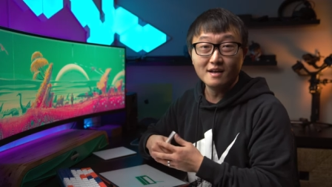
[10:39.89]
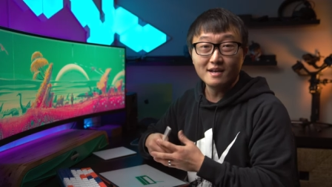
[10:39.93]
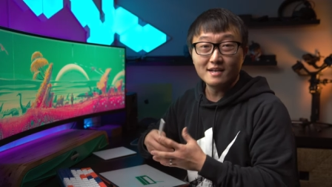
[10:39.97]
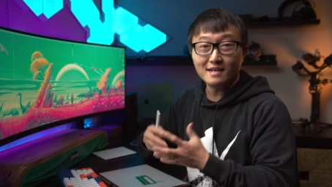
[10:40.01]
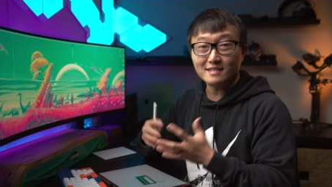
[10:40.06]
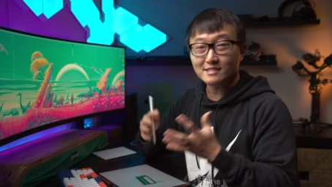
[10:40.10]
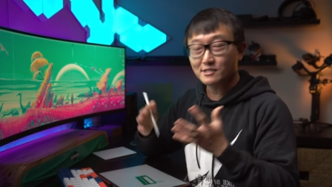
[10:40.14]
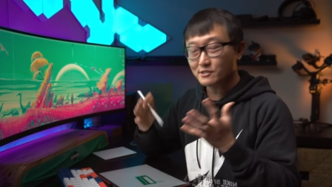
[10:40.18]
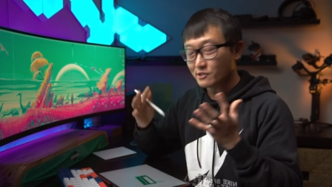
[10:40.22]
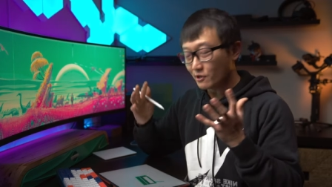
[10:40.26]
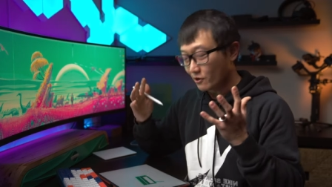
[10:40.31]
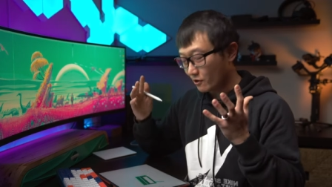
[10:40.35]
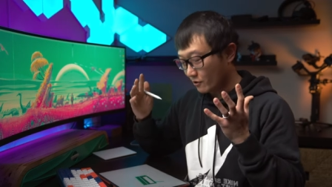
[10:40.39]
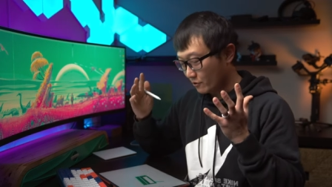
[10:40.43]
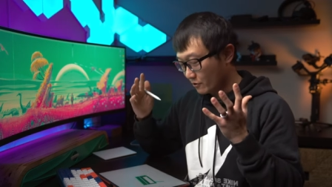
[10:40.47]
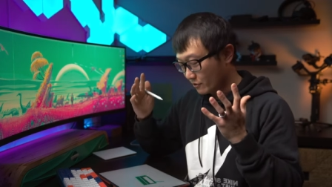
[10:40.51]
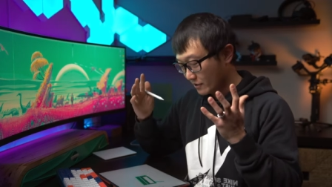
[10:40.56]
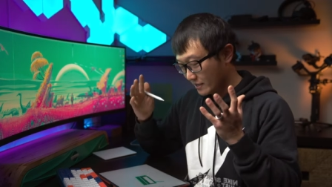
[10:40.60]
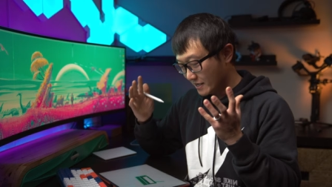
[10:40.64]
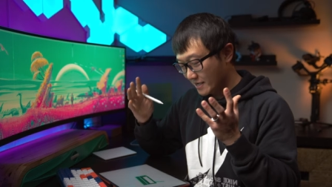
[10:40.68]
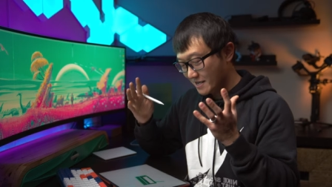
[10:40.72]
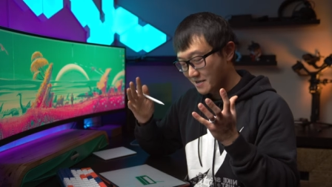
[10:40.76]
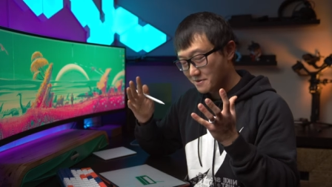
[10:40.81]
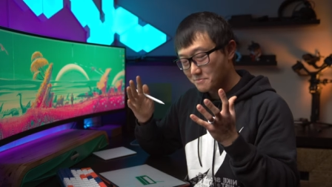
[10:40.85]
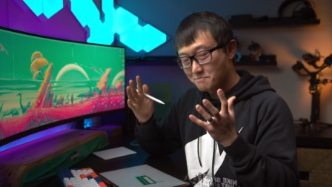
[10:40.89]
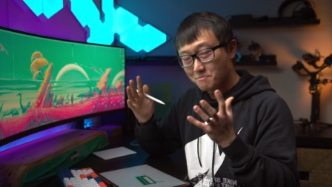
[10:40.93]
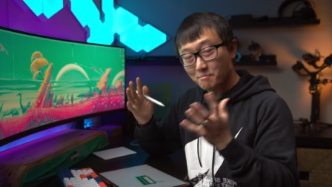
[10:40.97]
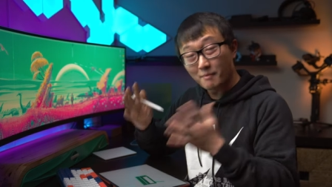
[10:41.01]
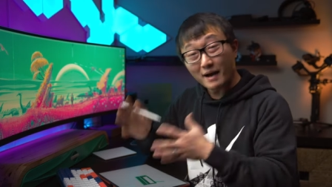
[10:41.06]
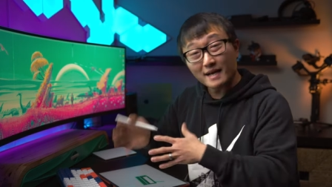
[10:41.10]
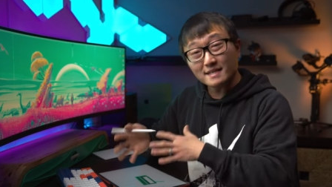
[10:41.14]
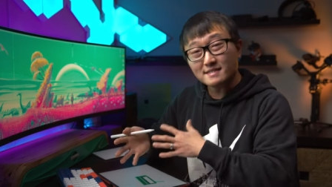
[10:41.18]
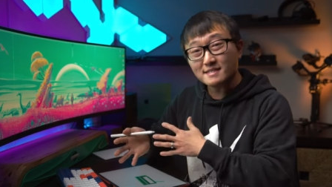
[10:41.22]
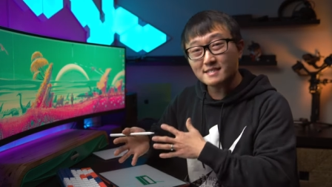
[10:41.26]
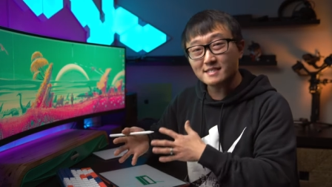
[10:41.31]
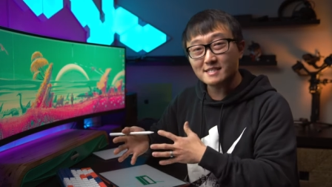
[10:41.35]
So it
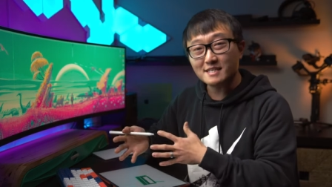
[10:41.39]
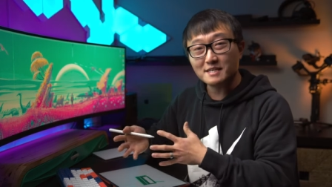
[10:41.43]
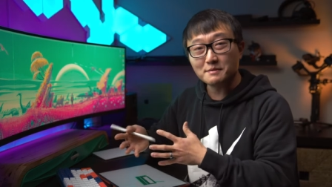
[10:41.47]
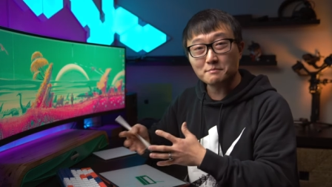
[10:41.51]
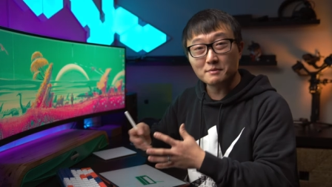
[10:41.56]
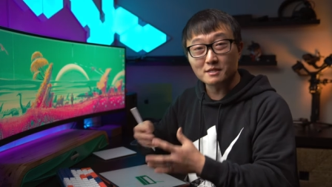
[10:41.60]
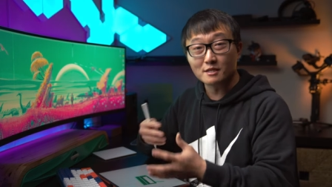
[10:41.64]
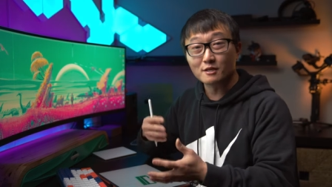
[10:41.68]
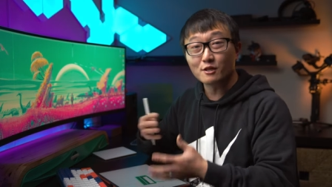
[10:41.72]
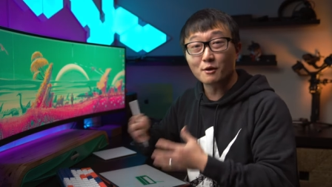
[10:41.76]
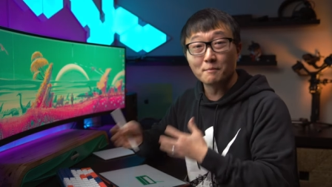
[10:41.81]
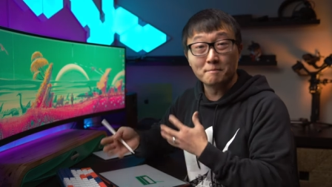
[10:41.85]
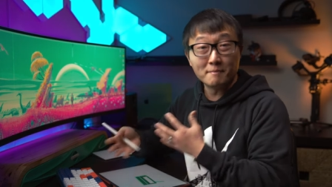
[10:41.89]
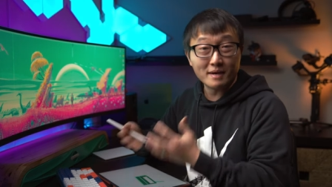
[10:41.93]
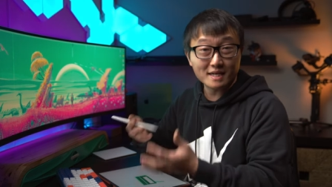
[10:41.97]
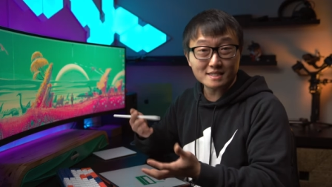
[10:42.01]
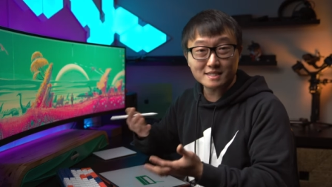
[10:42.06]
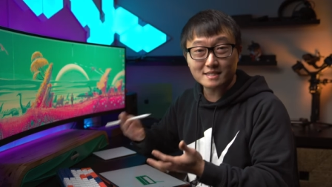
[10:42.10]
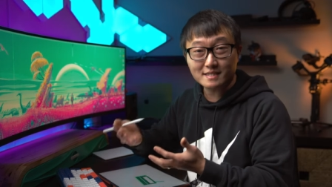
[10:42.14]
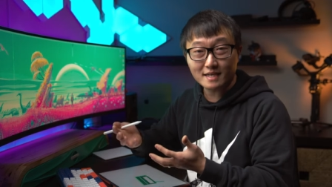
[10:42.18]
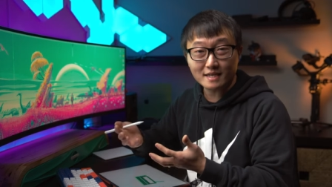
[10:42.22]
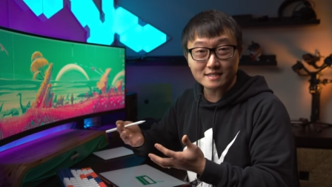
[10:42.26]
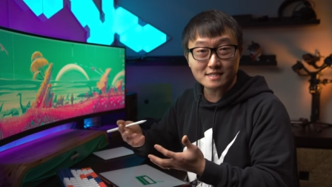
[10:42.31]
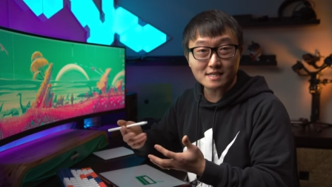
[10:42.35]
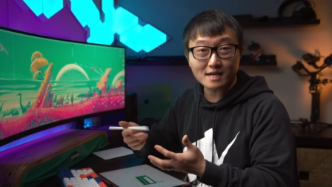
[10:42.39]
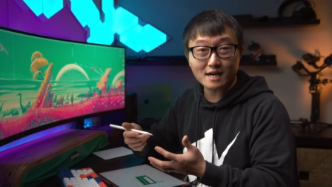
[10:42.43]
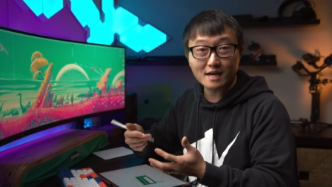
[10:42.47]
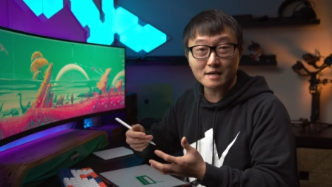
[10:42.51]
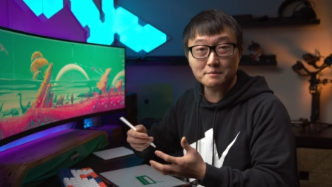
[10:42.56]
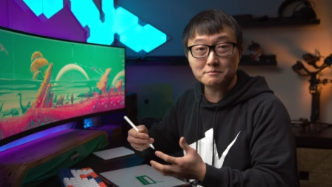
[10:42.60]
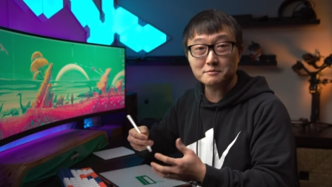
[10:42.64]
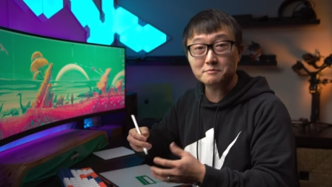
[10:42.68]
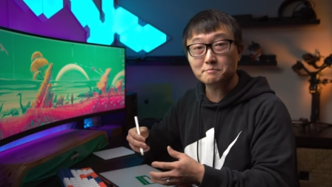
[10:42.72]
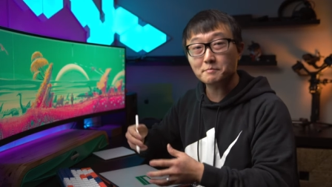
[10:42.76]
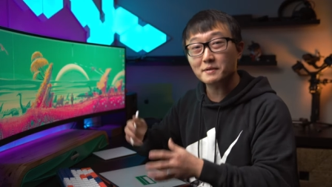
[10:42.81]
might seem a little messy at times,